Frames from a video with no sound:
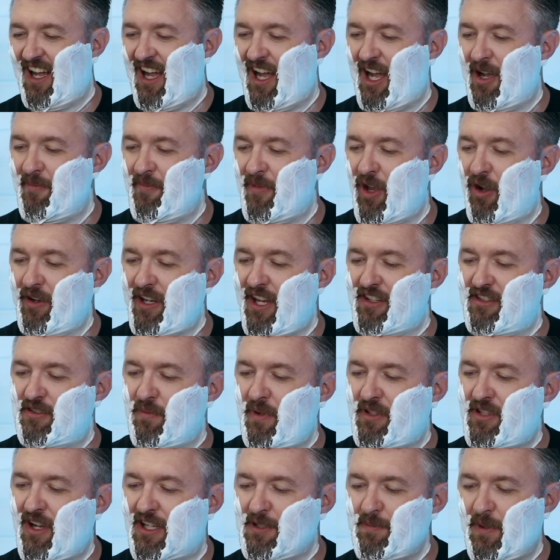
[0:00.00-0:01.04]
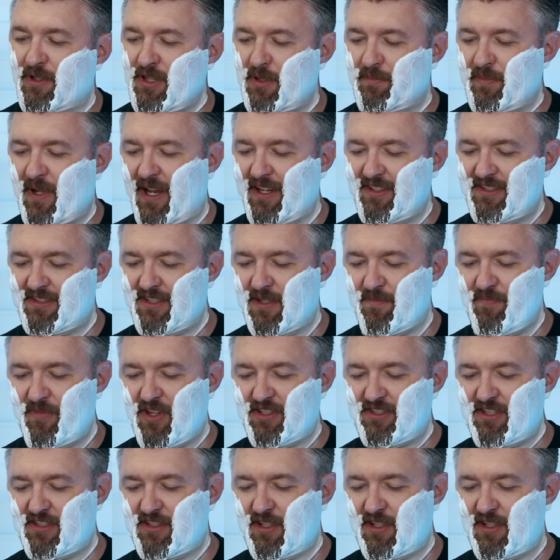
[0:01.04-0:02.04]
Okay, so we talked about the Bison. This